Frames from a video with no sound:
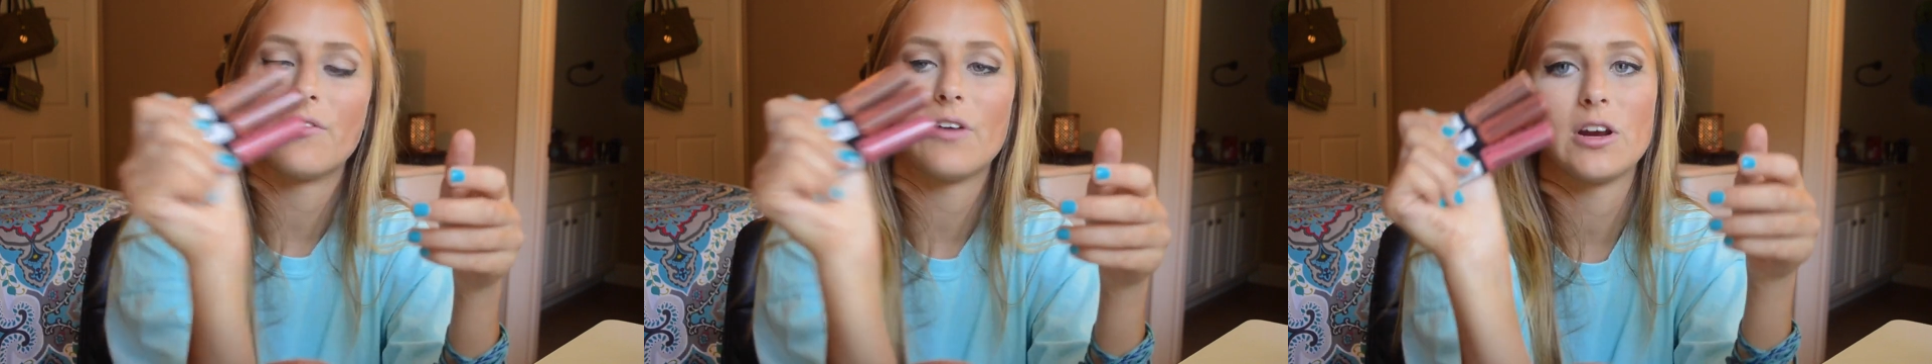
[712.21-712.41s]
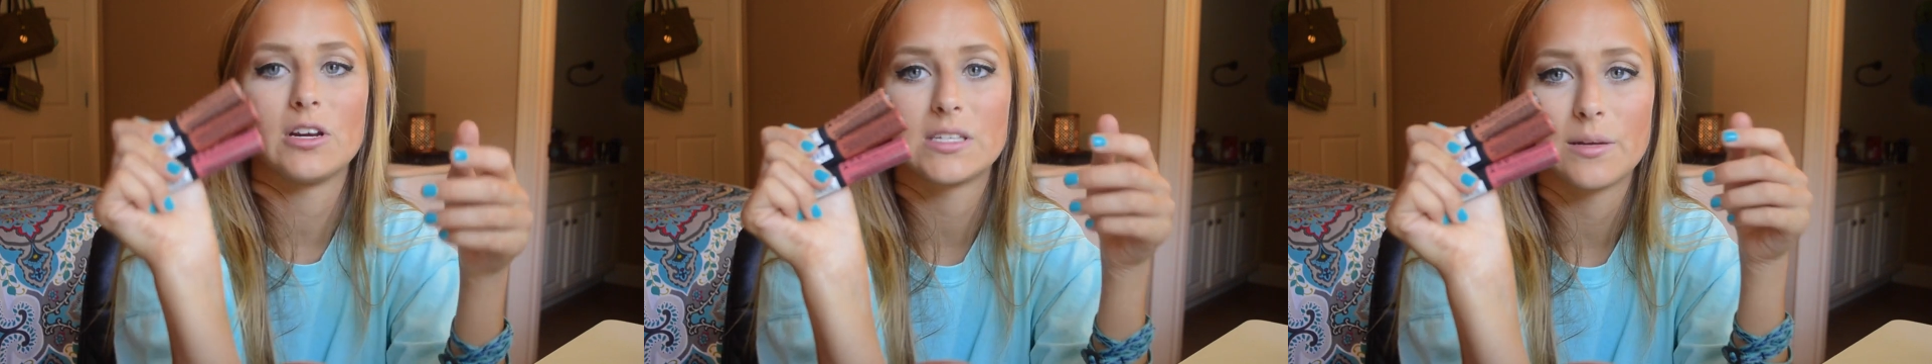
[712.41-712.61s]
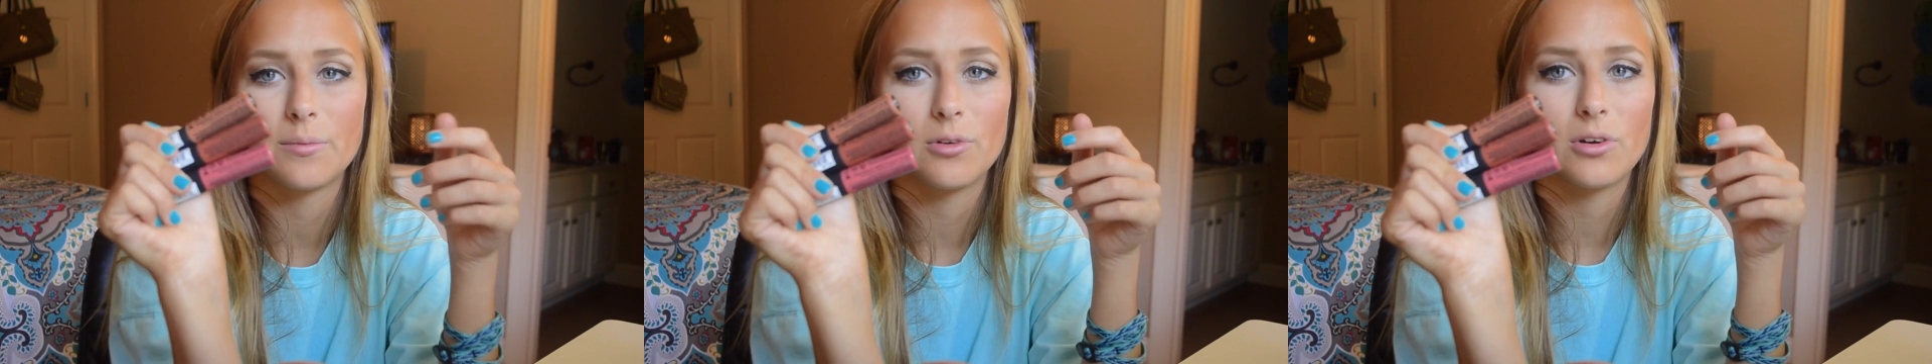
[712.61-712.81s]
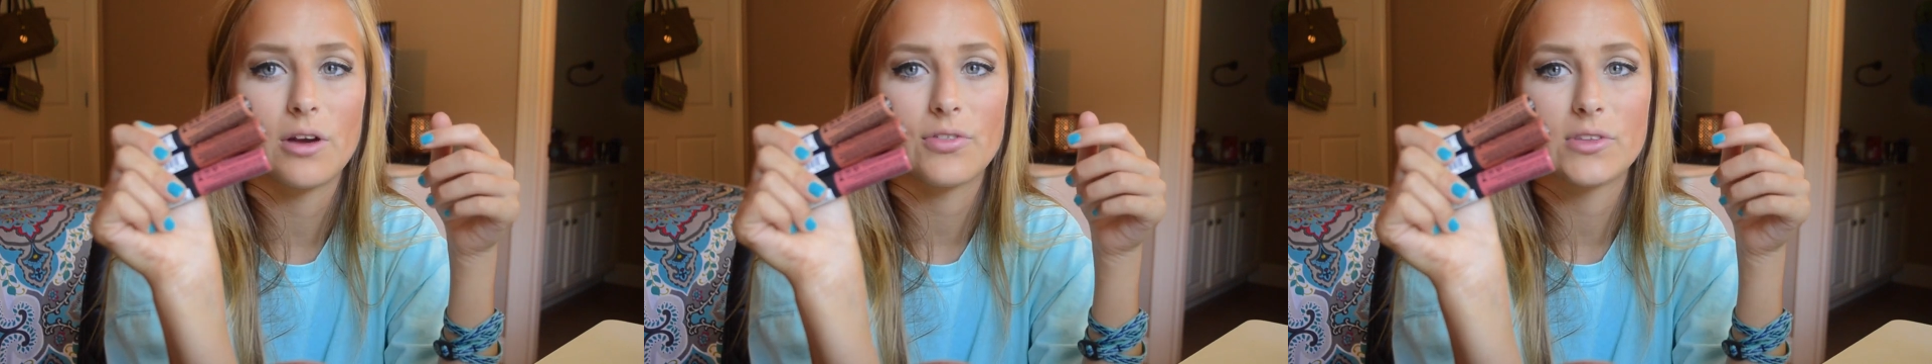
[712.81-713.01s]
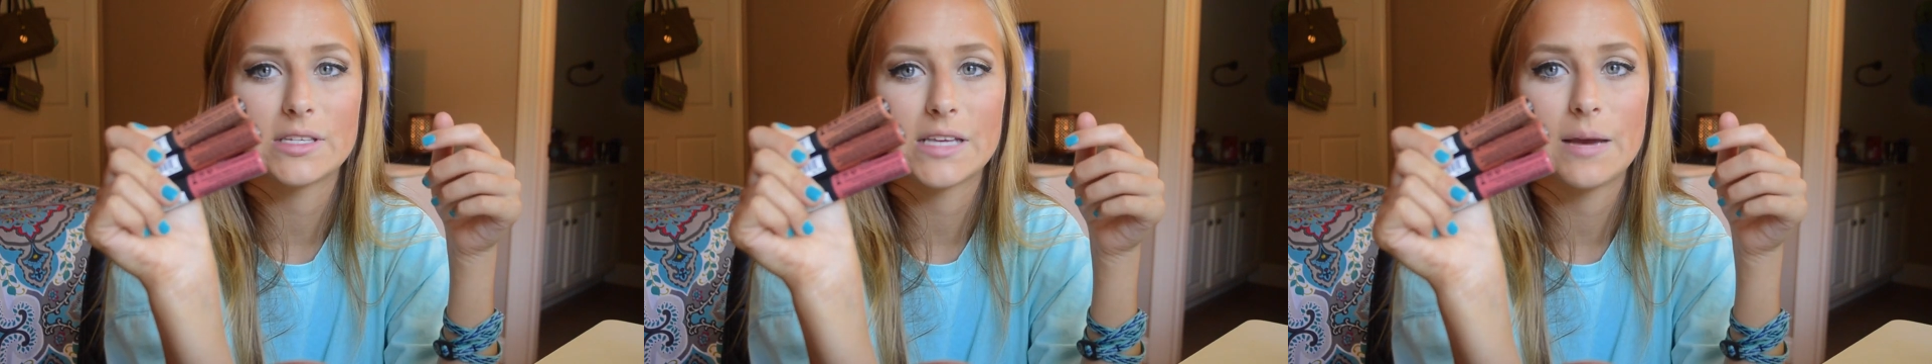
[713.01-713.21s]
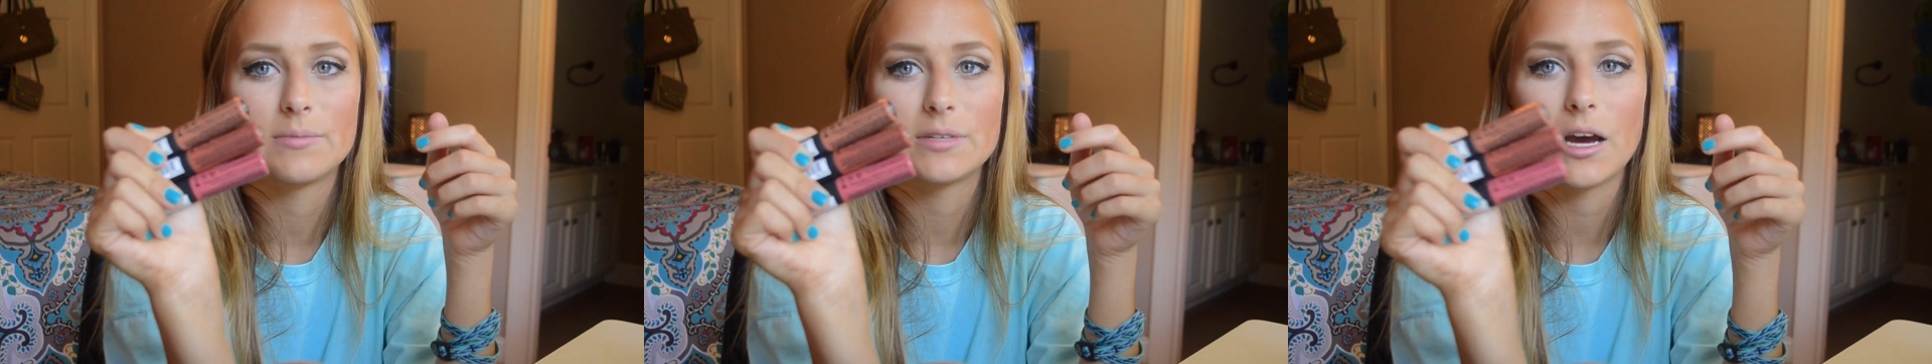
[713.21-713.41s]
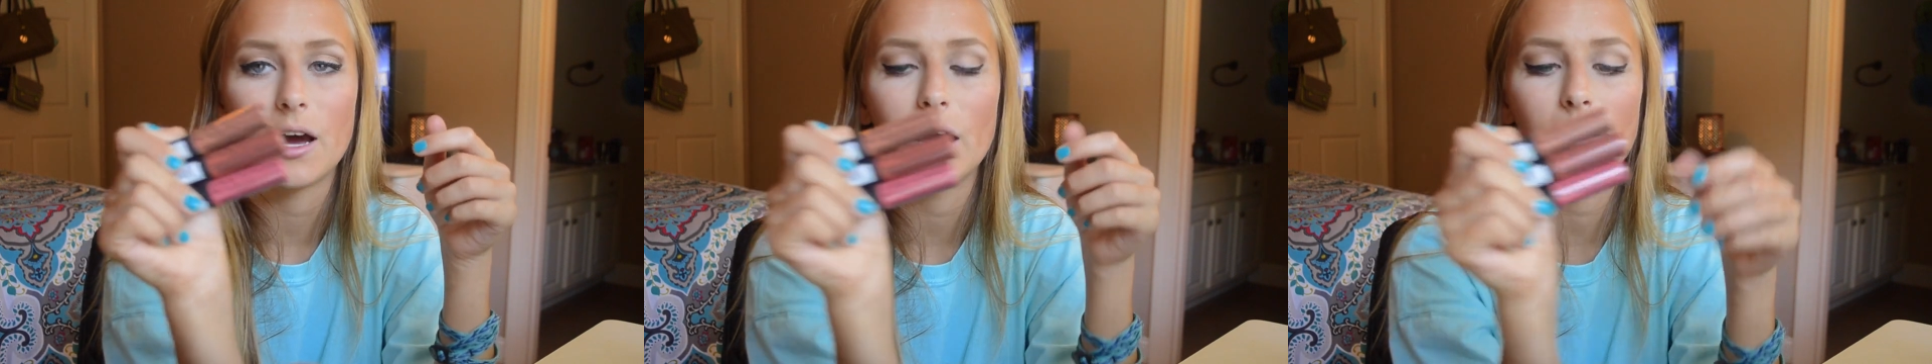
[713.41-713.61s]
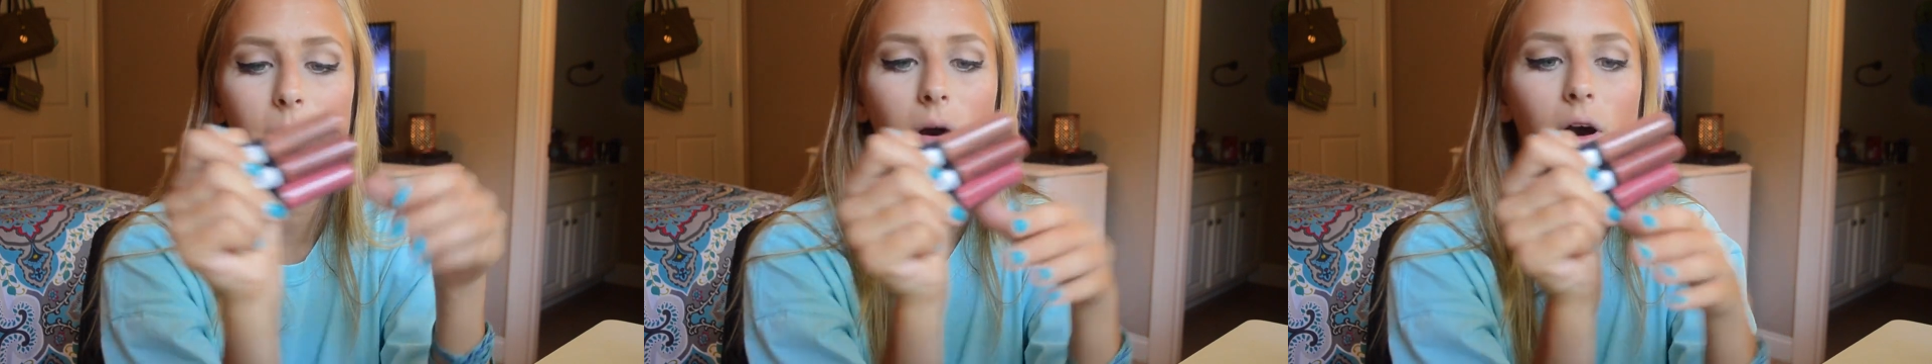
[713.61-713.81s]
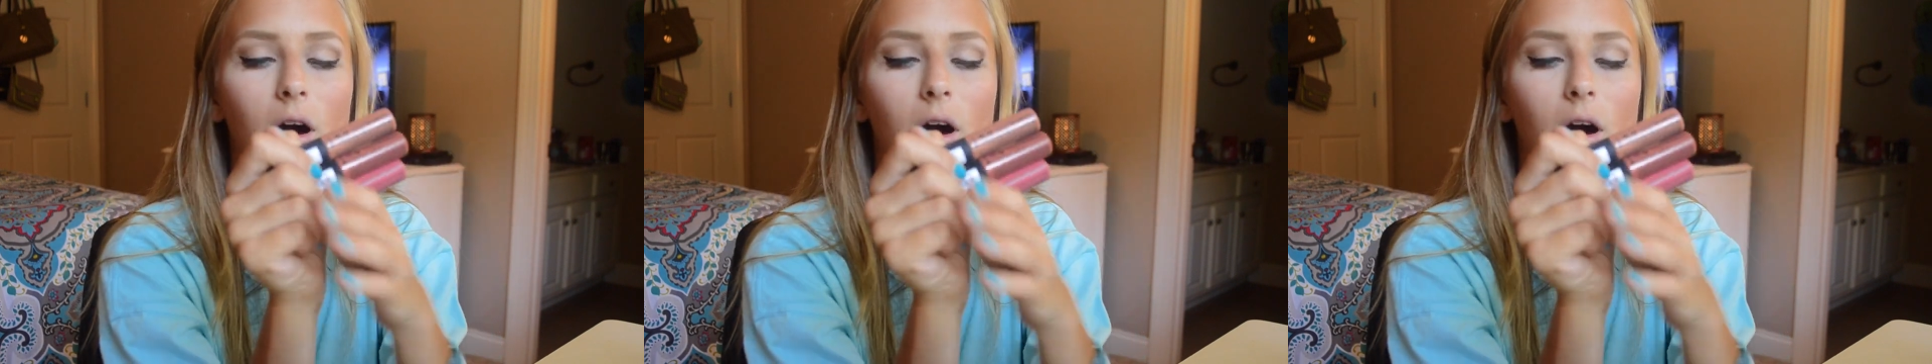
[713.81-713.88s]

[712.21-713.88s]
very similar at the same time.